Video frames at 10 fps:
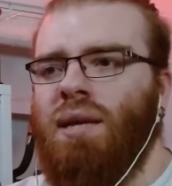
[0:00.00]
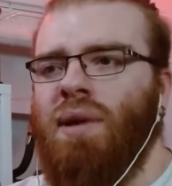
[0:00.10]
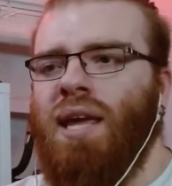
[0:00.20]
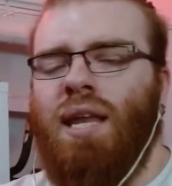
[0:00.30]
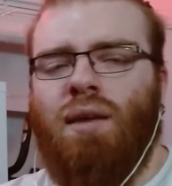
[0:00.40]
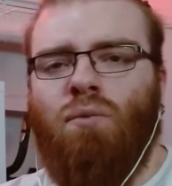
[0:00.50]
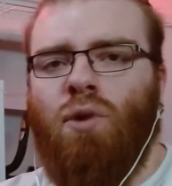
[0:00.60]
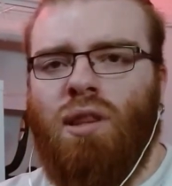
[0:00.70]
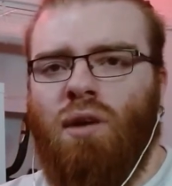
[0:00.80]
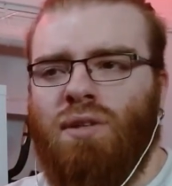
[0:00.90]
at the beginning
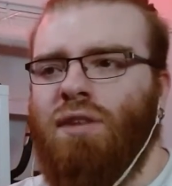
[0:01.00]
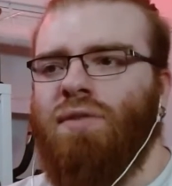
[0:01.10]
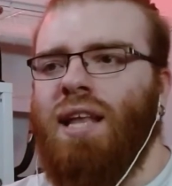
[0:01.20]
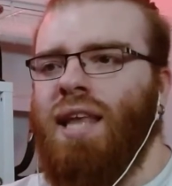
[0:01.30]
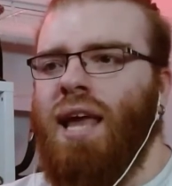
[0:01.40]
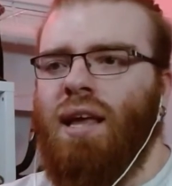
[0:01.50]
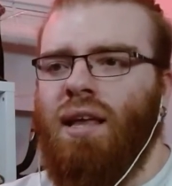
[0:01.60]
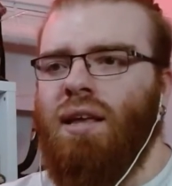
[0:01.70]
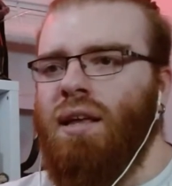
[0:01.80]
with, inside of that tank.